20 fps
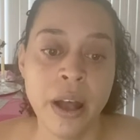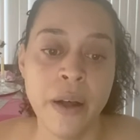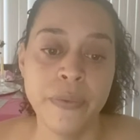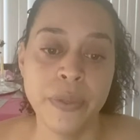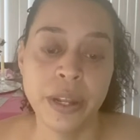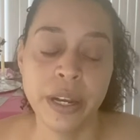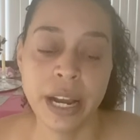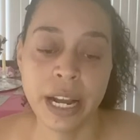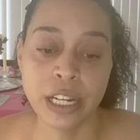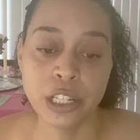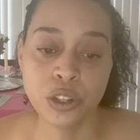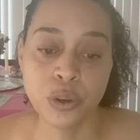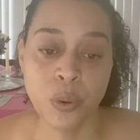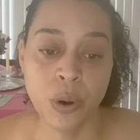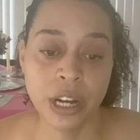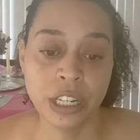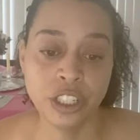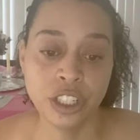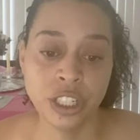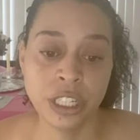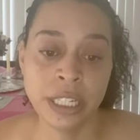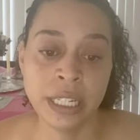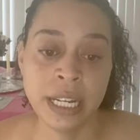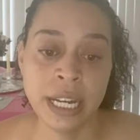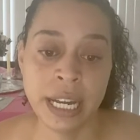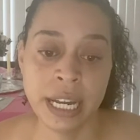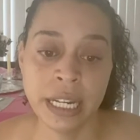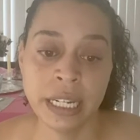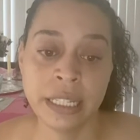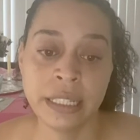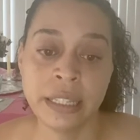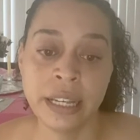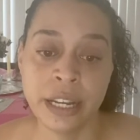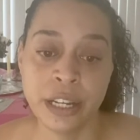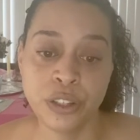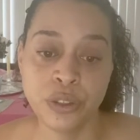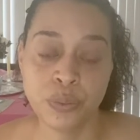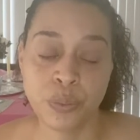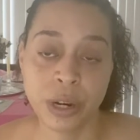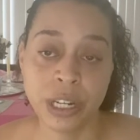The next question
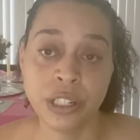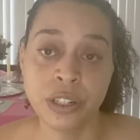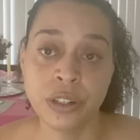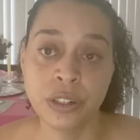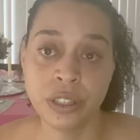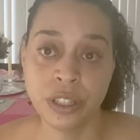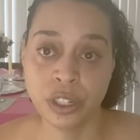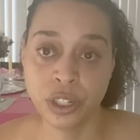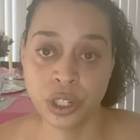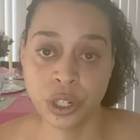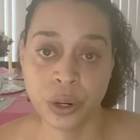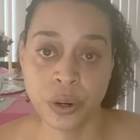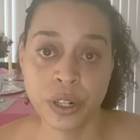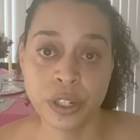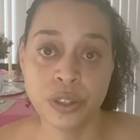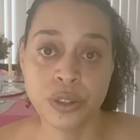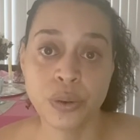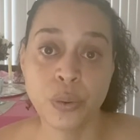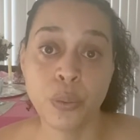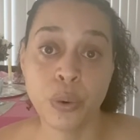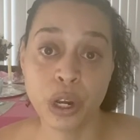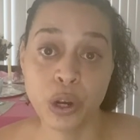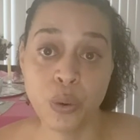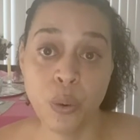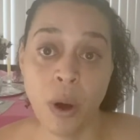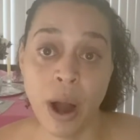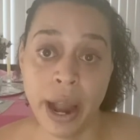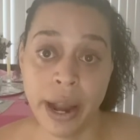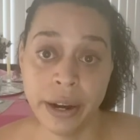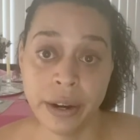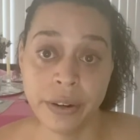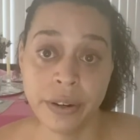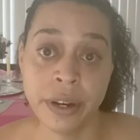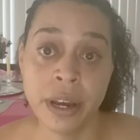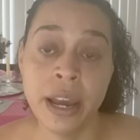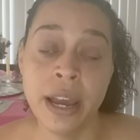is renter's insurance required?